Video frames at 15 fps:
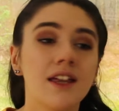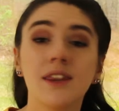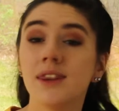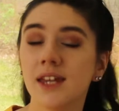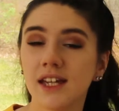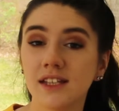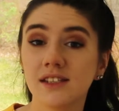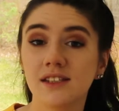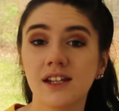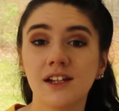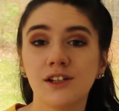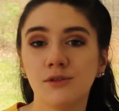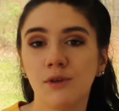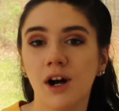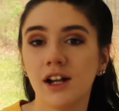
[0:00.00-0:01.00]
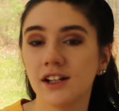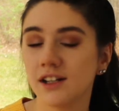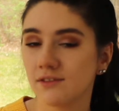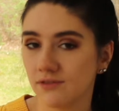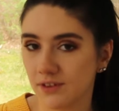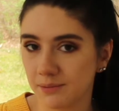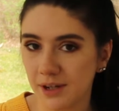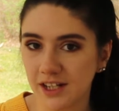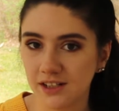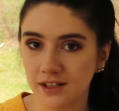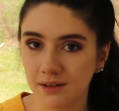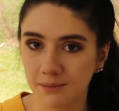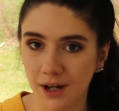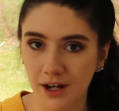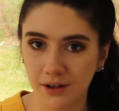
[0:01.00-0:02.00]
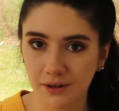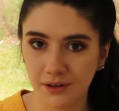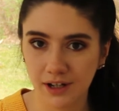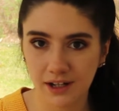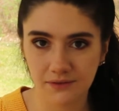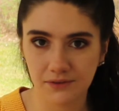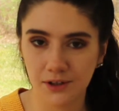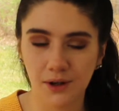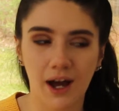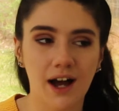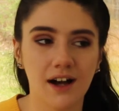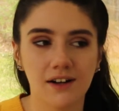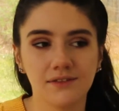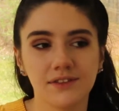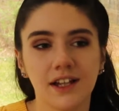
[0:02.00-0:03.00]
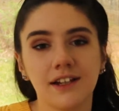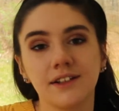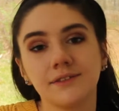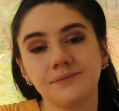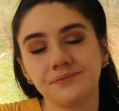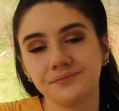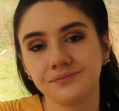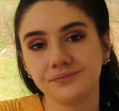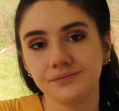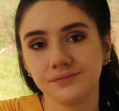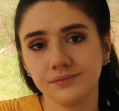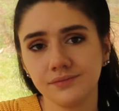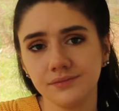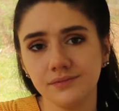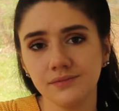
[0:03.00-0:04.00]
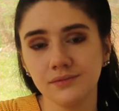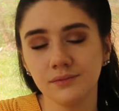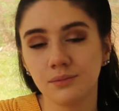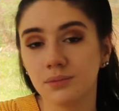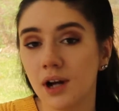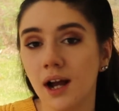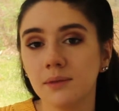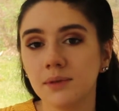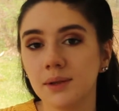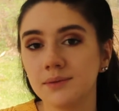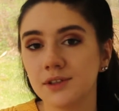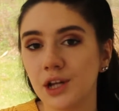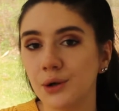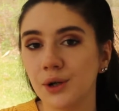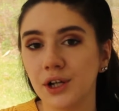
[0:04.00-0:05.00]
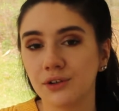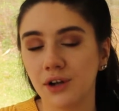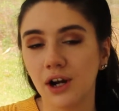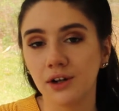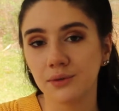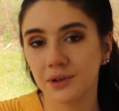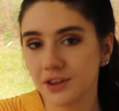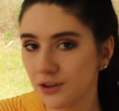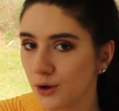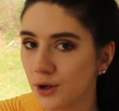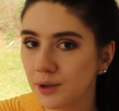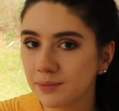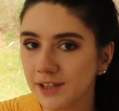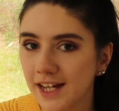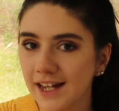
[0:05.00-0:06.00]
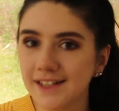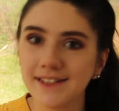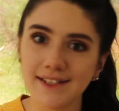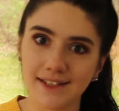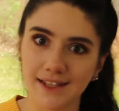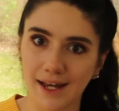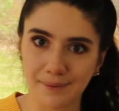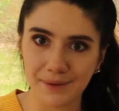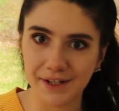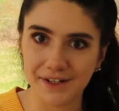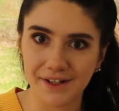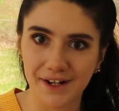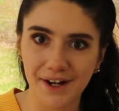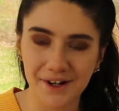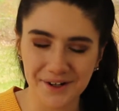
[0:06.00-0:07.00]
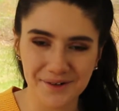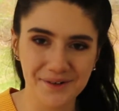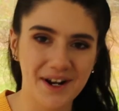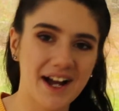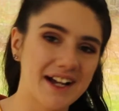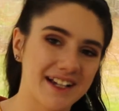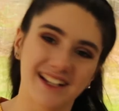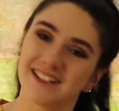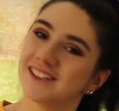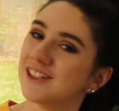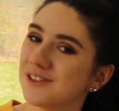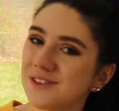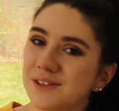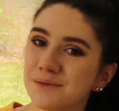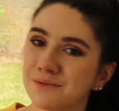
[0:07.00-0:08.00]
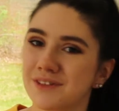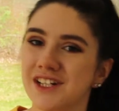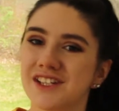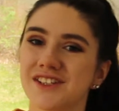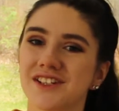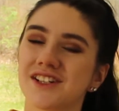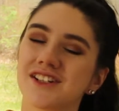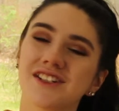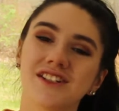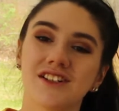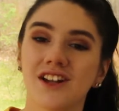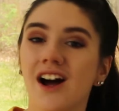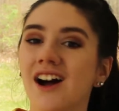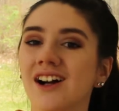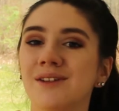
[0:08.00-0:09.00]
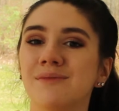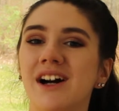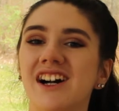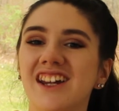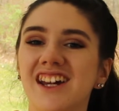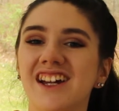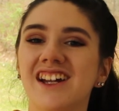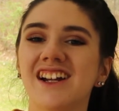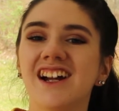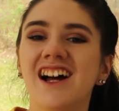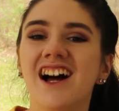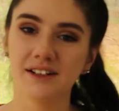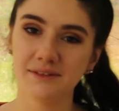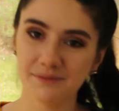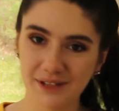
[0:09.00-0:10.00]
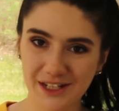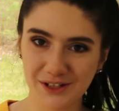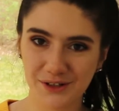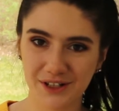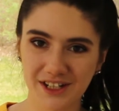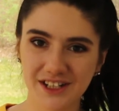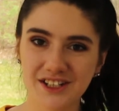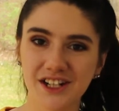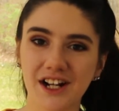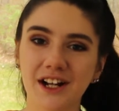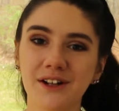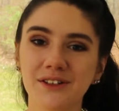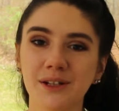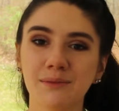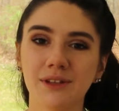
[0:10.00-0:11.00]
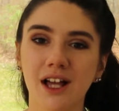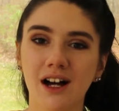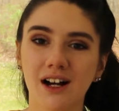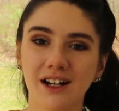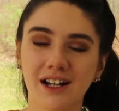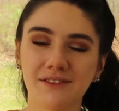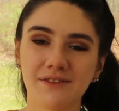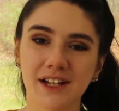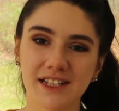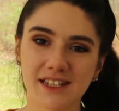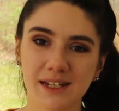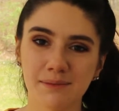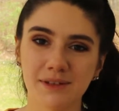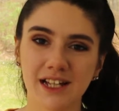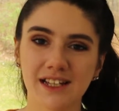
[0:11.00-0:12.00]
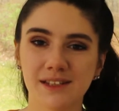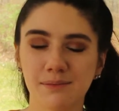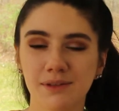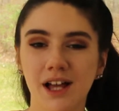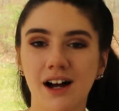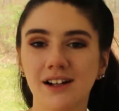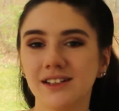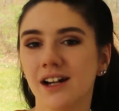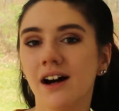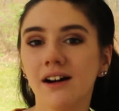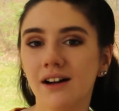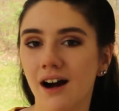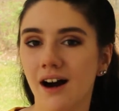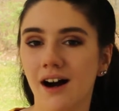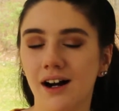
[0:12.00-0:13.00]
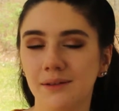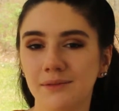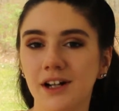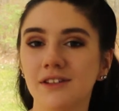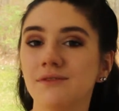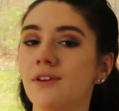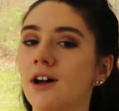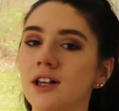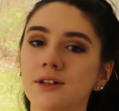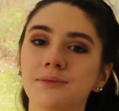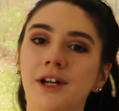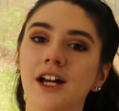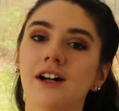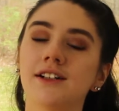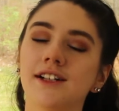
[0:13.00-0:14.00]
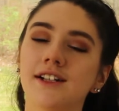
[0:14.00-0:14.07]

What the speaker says: things that you want information about. If you have like problems going wrong with your plants, let me know. I can do some research and talk about it. Make sure to check out the blog at fancyplantsblog.com and follow me on